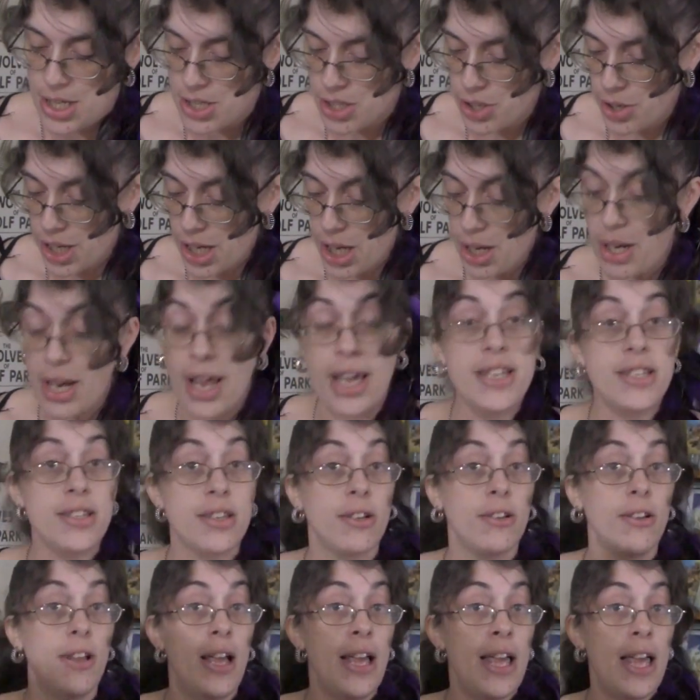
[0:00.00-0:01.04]
So I got a nice
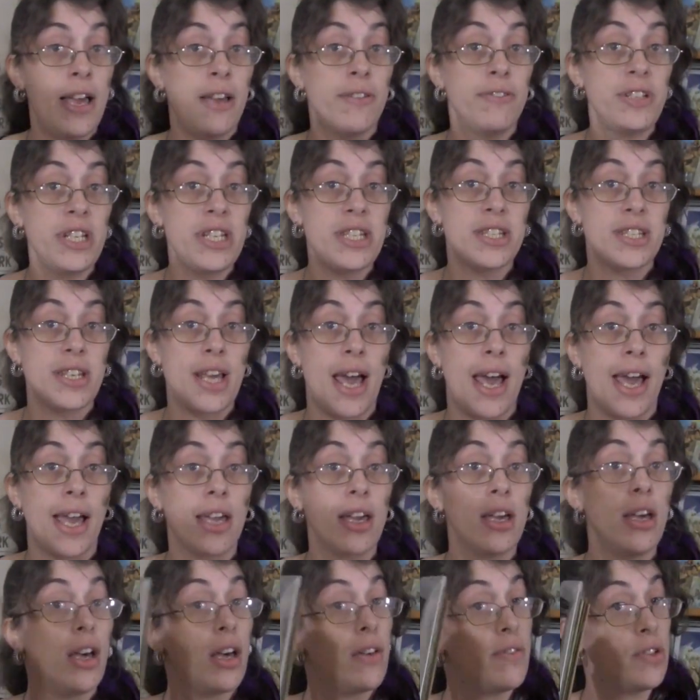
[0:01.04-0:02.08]
little hefty
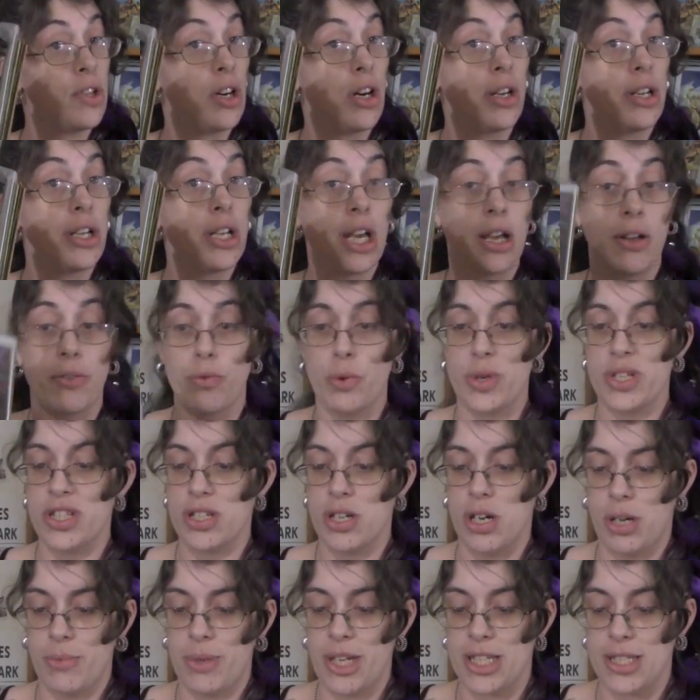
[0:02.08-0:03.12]
stack of non-ElfQuest
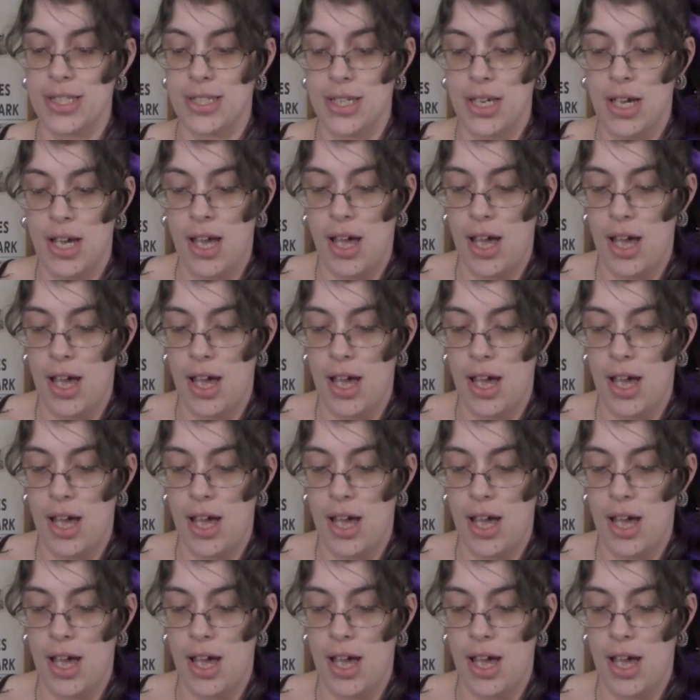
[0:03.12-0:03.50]
comics.